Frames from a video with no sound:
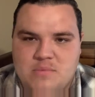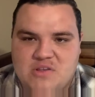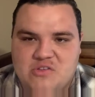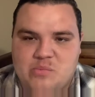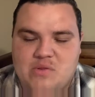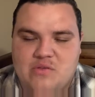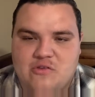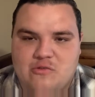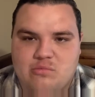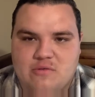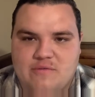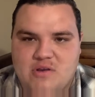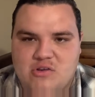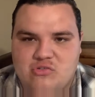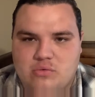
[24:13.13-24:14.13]
expensive
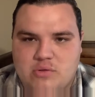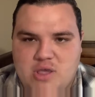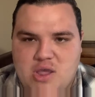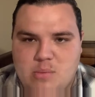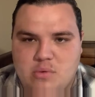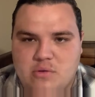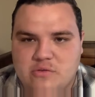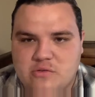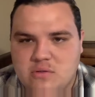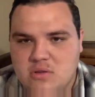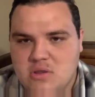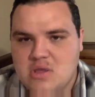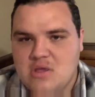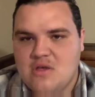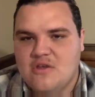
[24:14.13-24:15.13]
professional cameras,
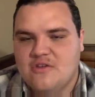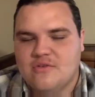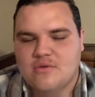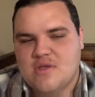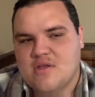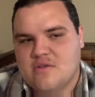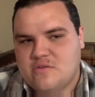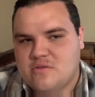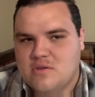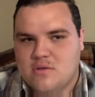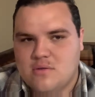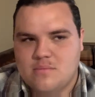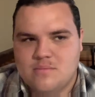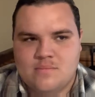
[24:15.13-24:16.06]
so you can't see it